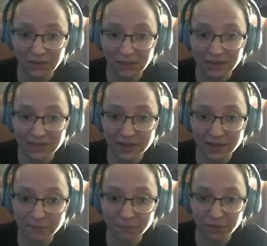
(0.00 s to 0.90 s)
Is there a
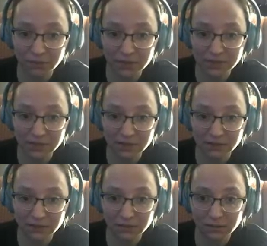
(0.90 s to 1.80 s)
spooky monster
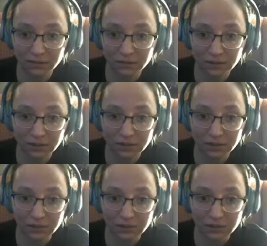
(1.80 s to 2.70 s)

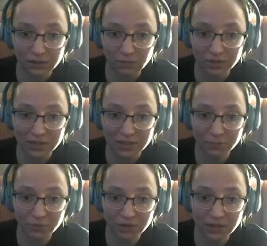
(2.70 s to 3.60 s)
that wants to
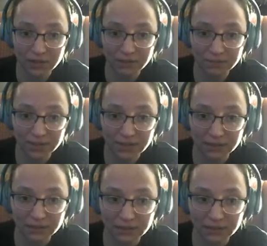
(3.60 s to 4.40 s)
spookily eat me?